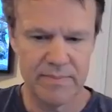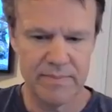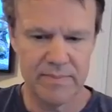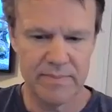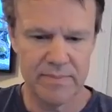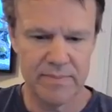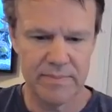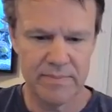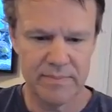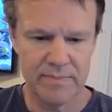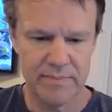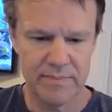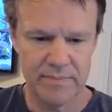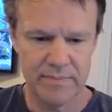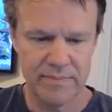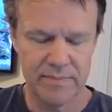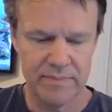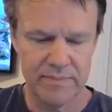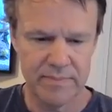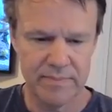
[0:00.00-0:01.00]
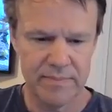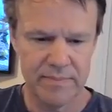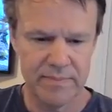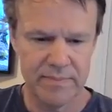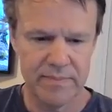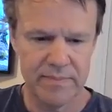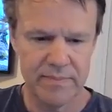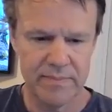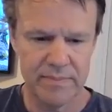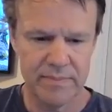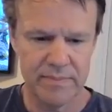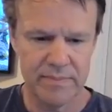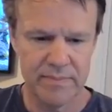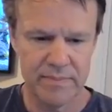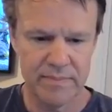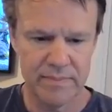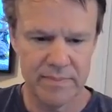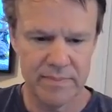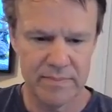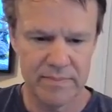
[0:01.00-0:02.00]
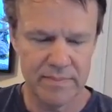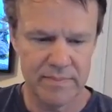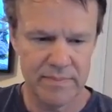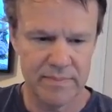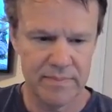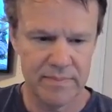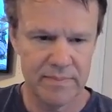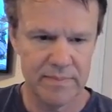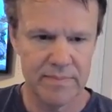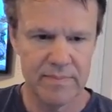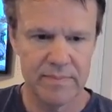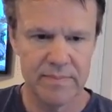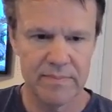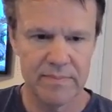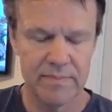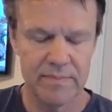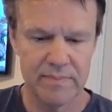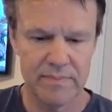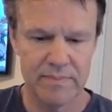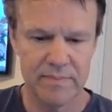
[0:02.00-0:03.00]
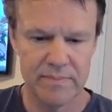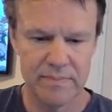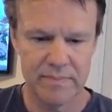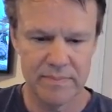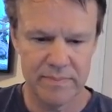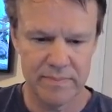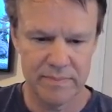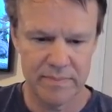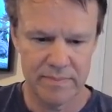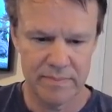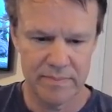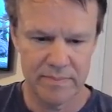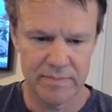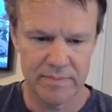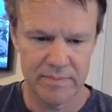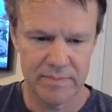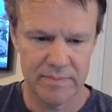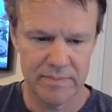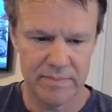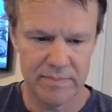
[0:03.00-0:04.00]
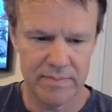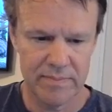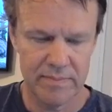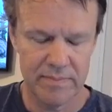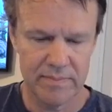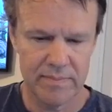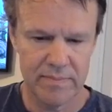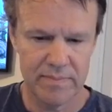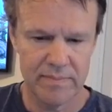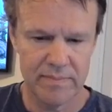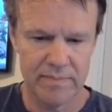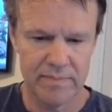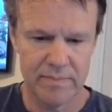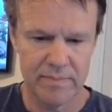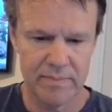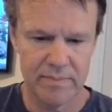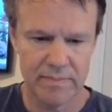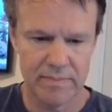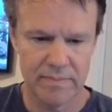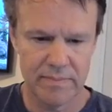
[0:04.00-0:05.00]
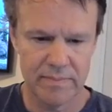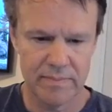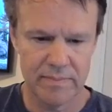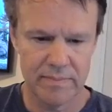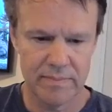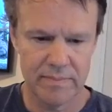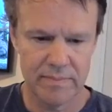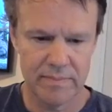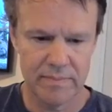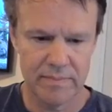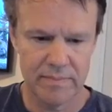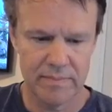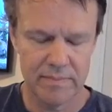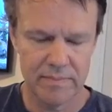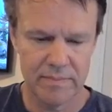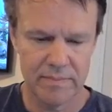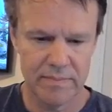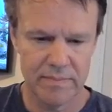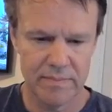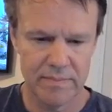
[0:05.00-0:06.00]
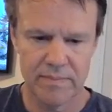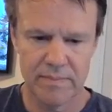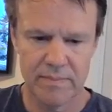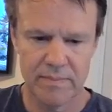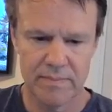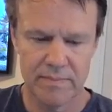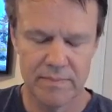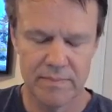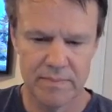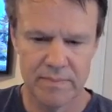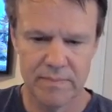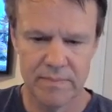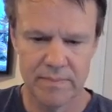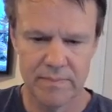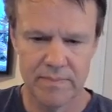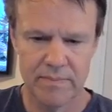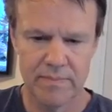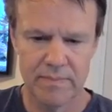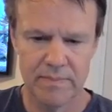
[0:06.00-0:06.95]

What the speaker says: (silent)